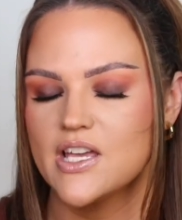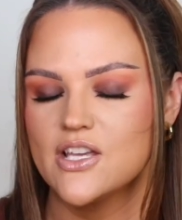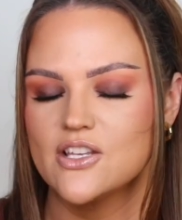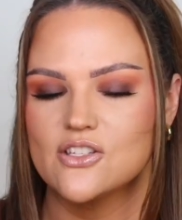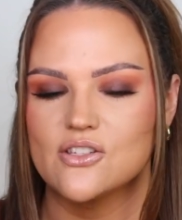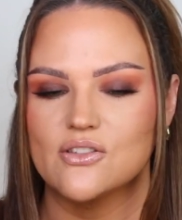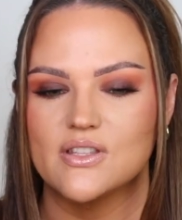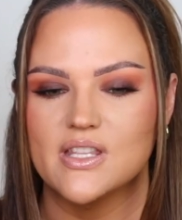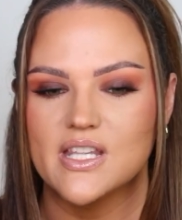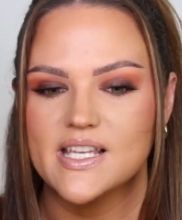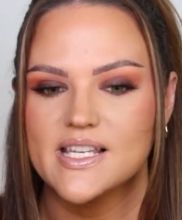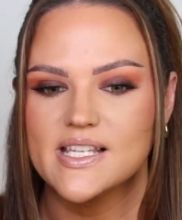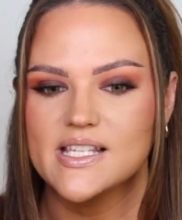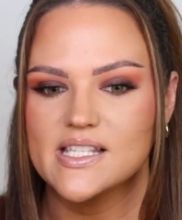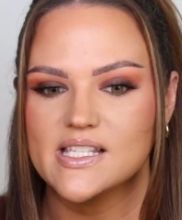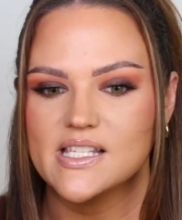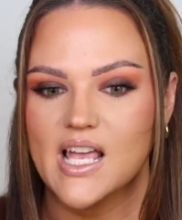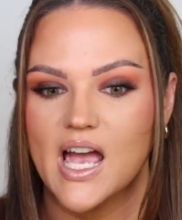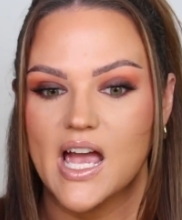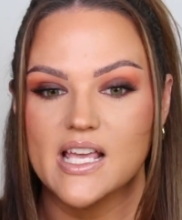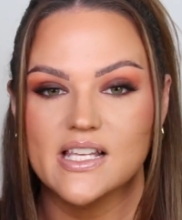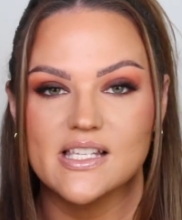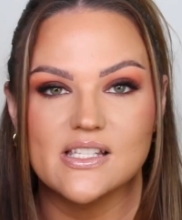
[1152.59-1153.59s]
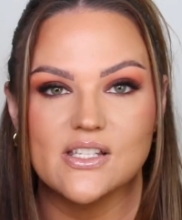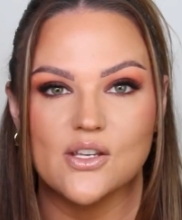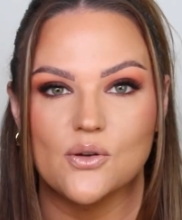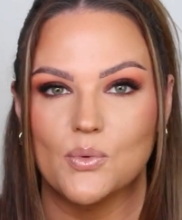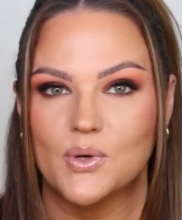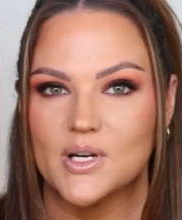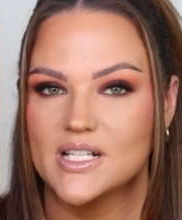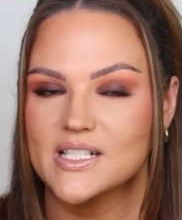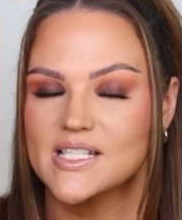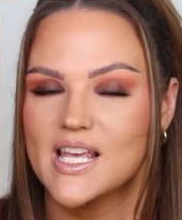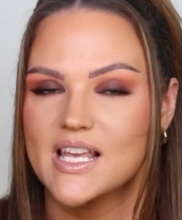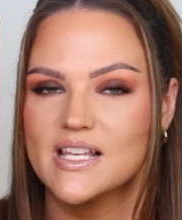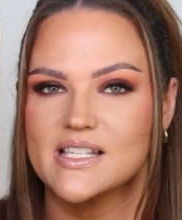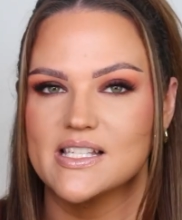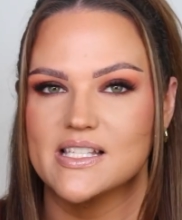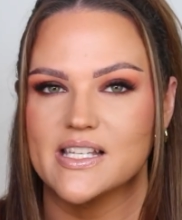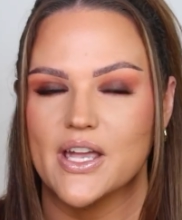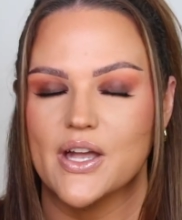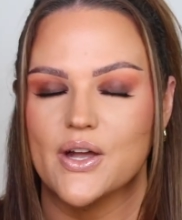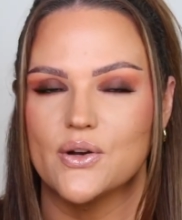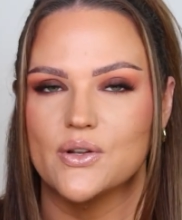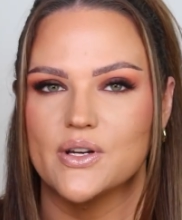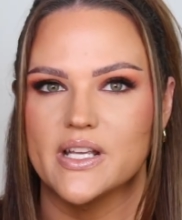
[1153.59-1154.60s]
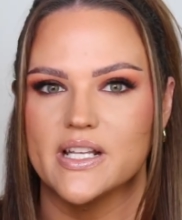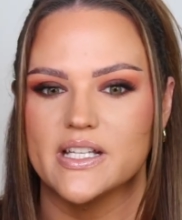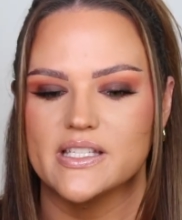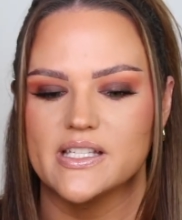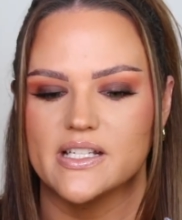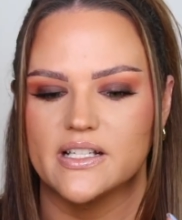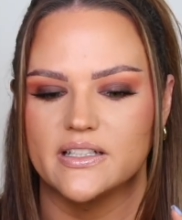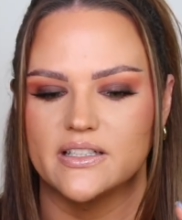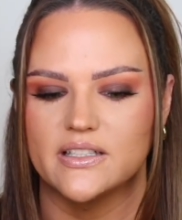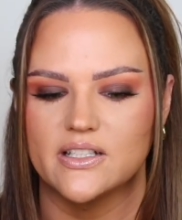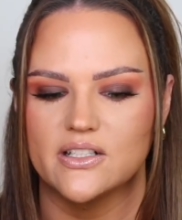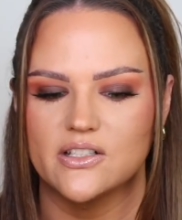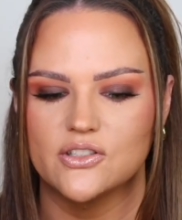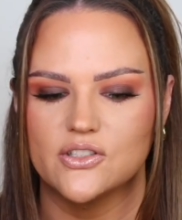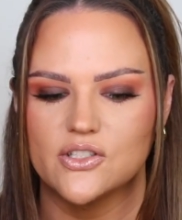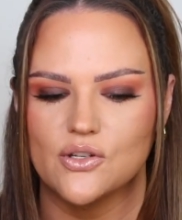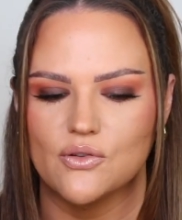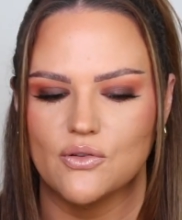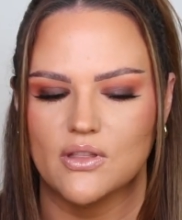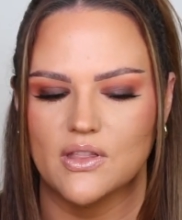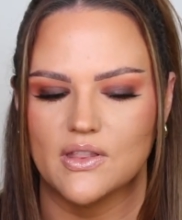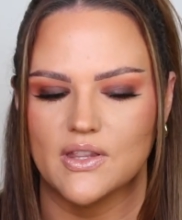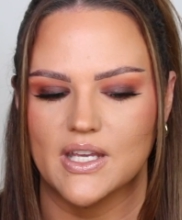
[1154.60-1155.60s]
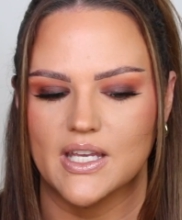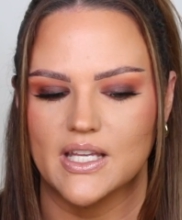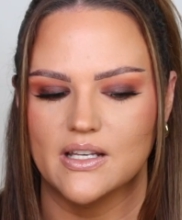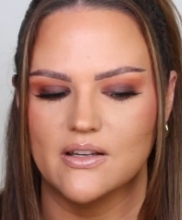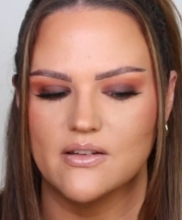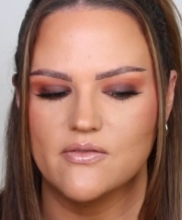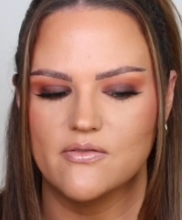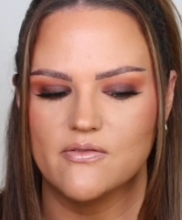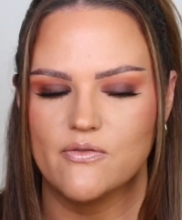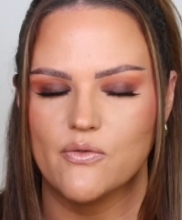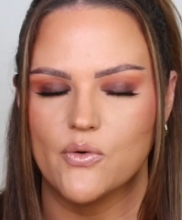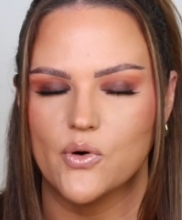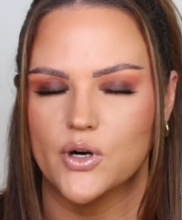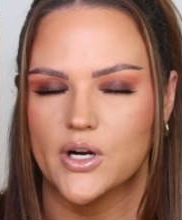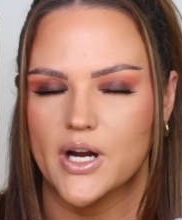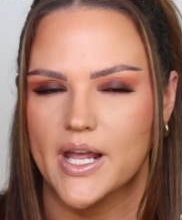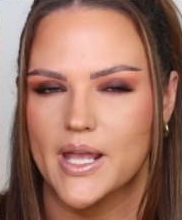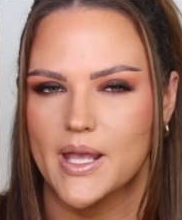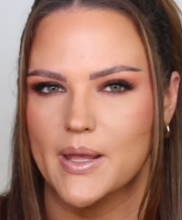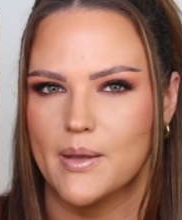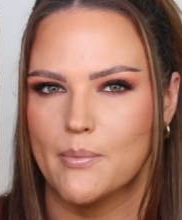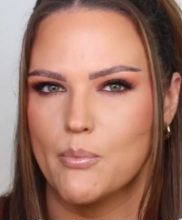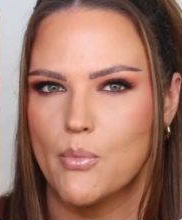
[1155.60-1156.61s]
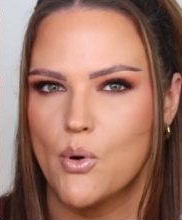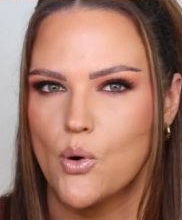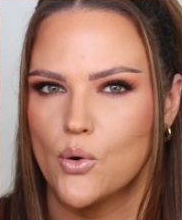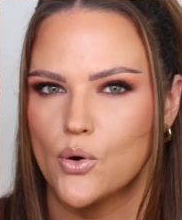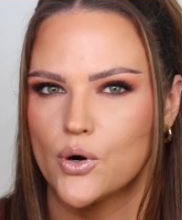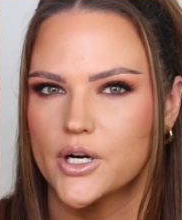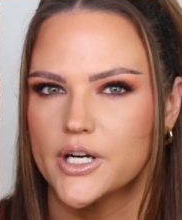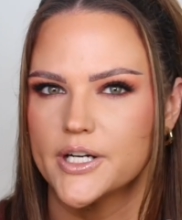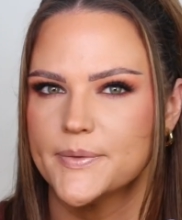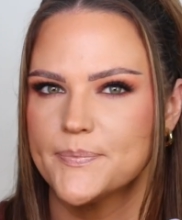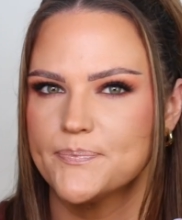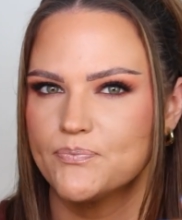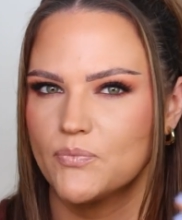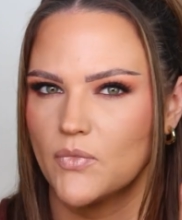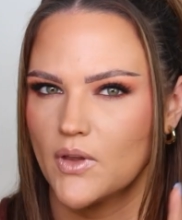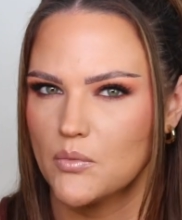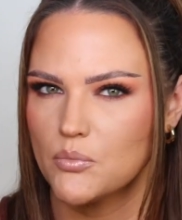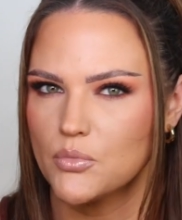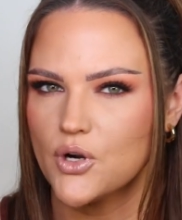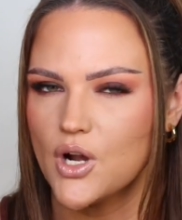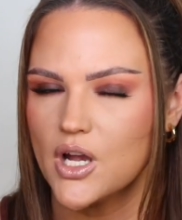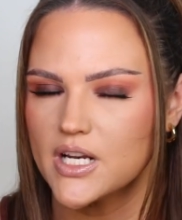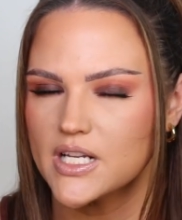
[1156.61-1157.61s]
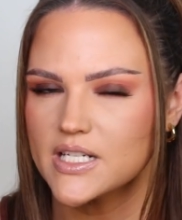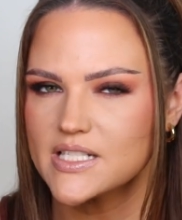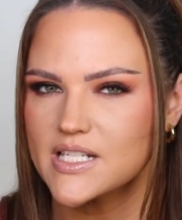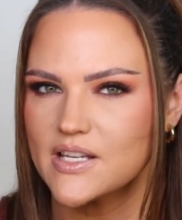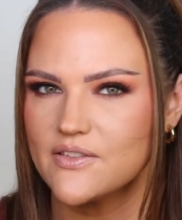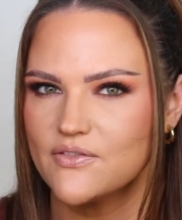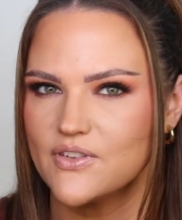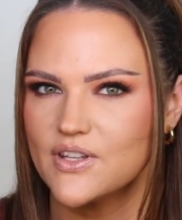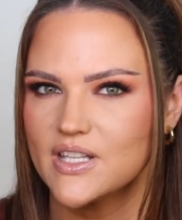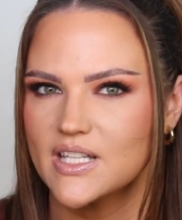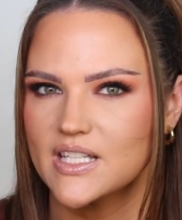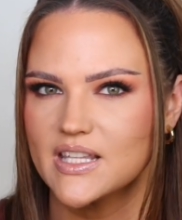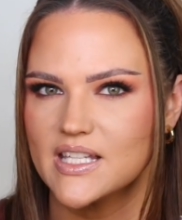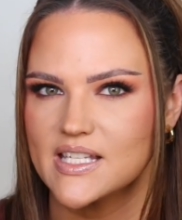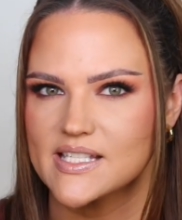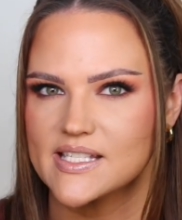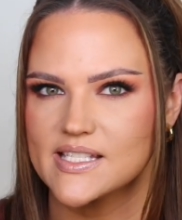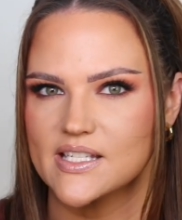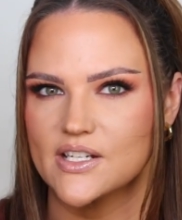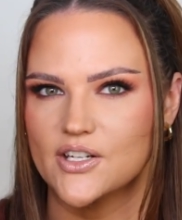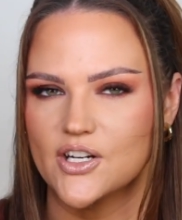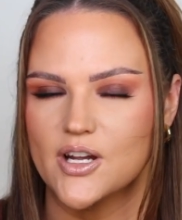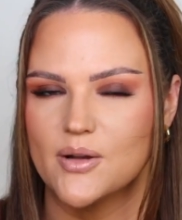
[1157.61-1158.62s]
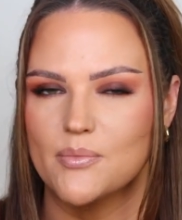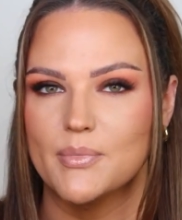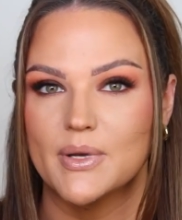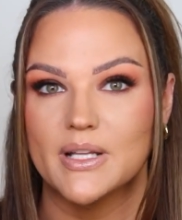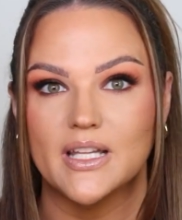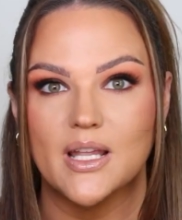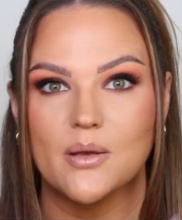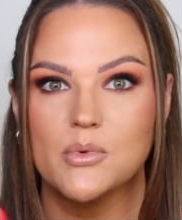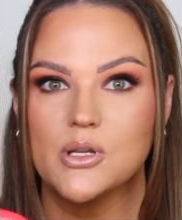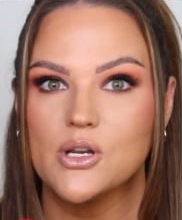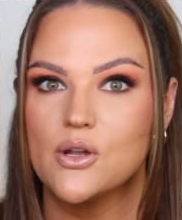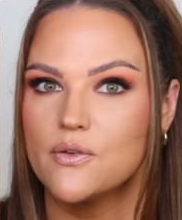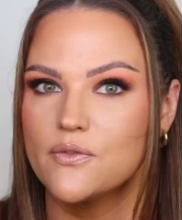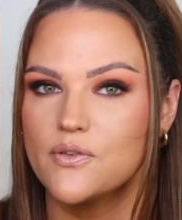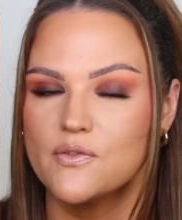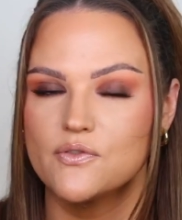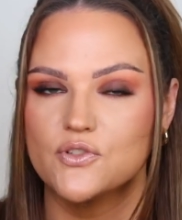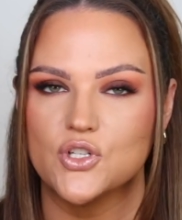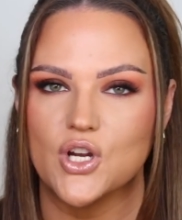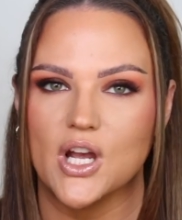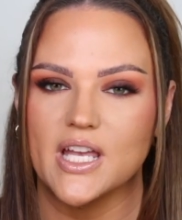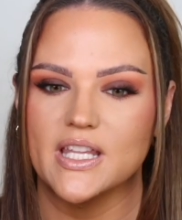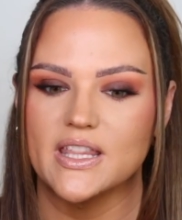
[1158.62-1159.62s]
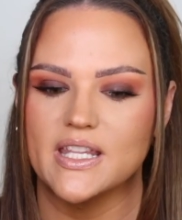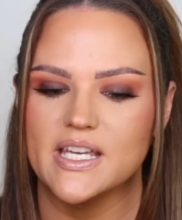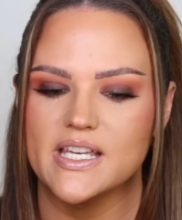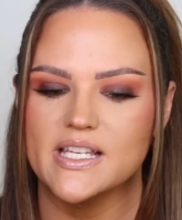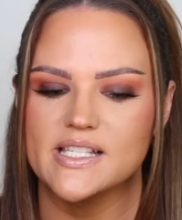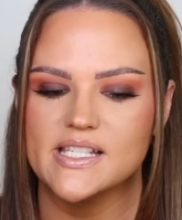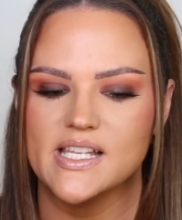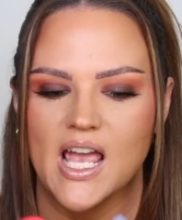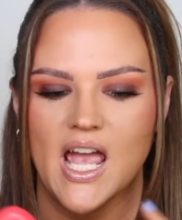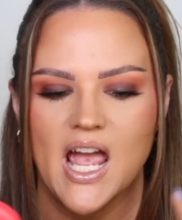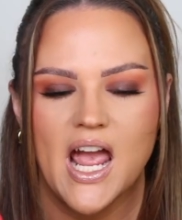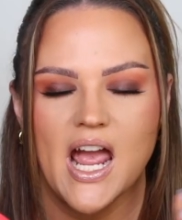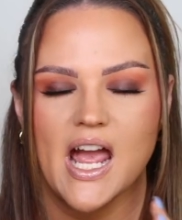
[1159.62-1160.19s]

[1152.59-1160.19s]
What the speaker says: So this I still want to test out. It's a little too thin for a pore product, I feel like, the serum, but let me know if you've tried this.